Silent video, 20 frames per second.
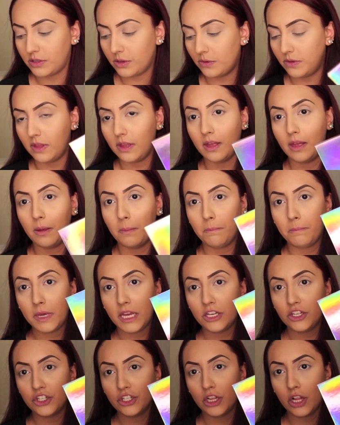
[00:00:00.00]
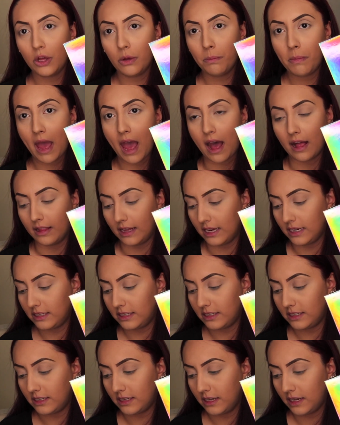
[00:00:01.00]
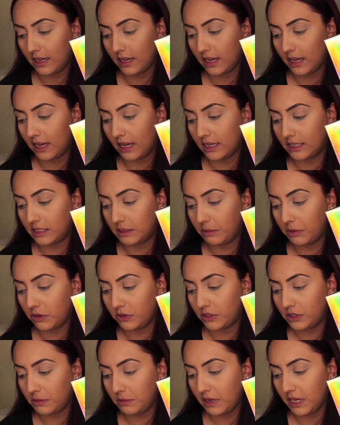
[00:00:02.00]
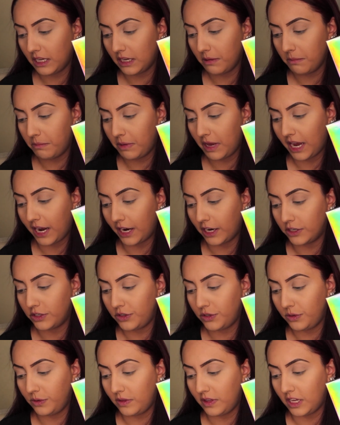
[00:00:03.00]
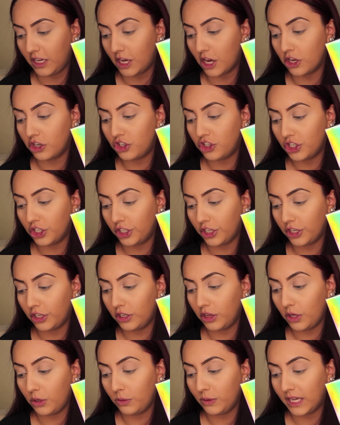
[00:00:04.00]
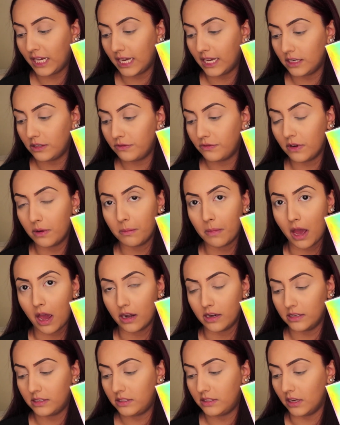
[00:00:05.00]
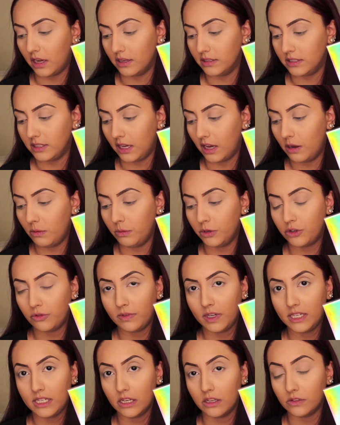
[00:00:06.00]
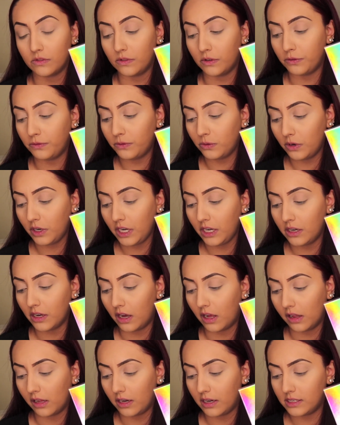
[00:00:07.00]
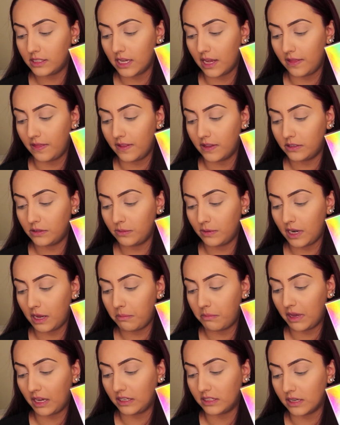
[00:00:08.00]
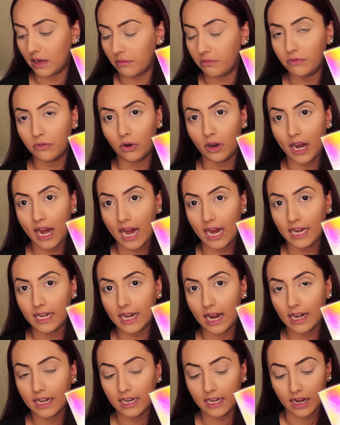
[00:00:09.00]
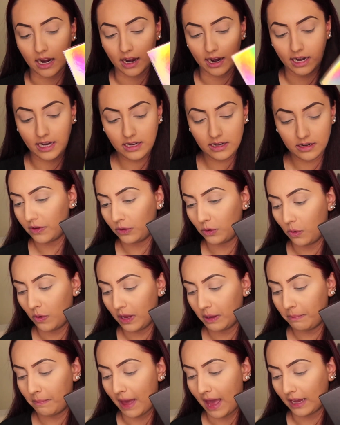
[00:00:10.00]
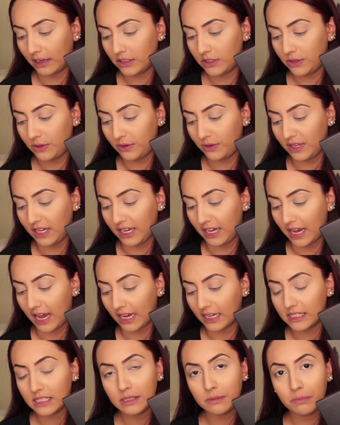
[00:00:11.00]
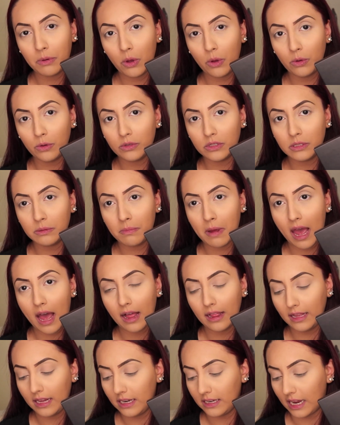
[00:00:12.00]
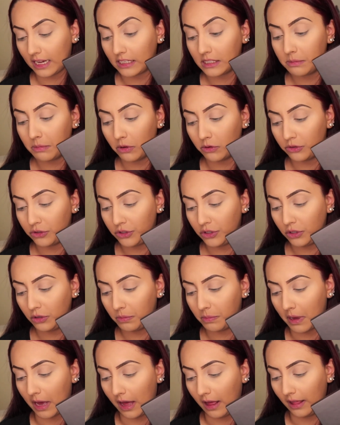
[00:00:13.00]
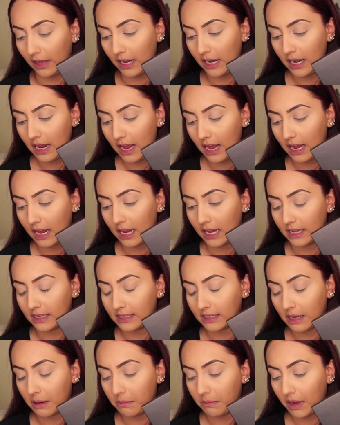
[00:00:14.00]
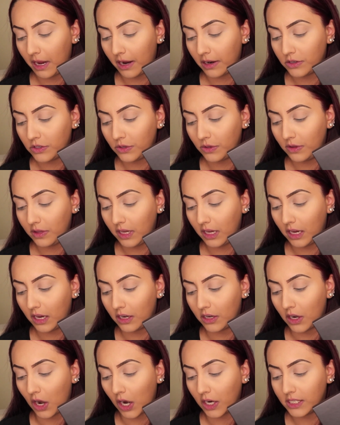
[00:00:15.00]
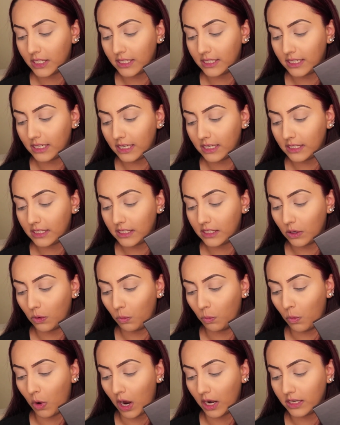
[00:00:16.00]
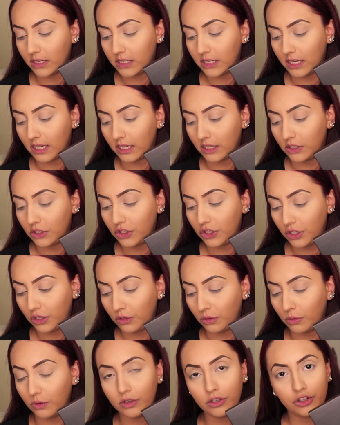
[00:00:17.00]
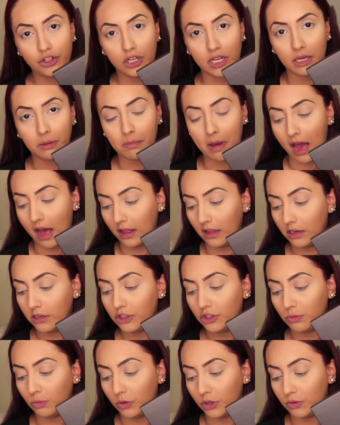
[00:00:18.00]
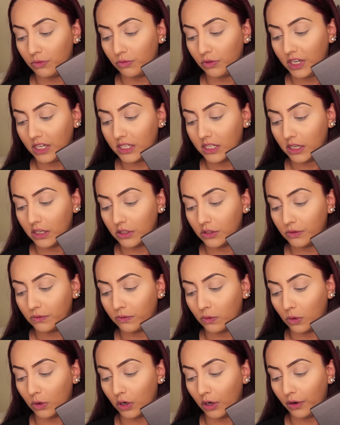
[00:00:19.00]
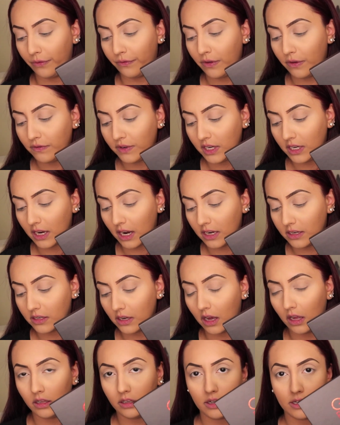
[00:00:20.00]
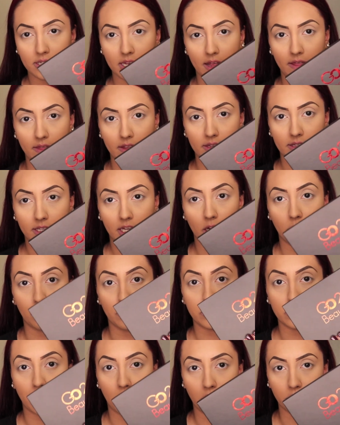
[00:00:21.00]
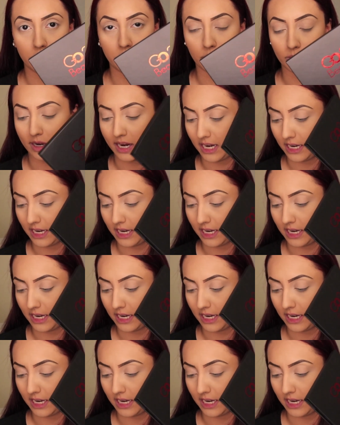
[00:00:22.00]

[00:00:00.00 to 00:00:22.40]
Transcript: So the Beach Glow palette is supposed to be compared to the Sugar Glow kit from Anastasia, which retails for $40, and this one I picked up for $8.99. Going back to the Exposed palette, Exposed 2 palette, it's compared to the Narcissist Wanted 2 cheek palette, which retails for $59, and this here was also